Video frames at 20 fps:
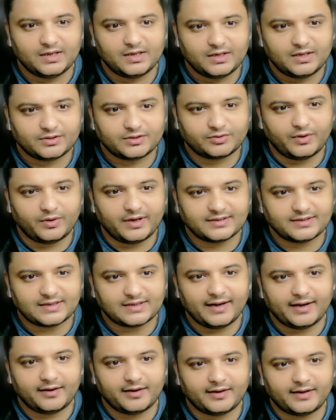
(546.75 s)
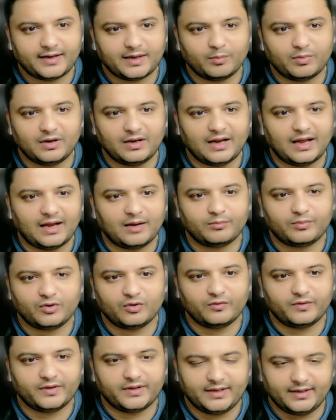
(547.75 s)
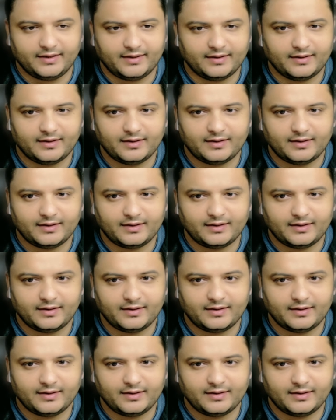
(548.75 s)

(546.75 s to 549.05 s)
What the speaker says: So it has added a table lamp over there.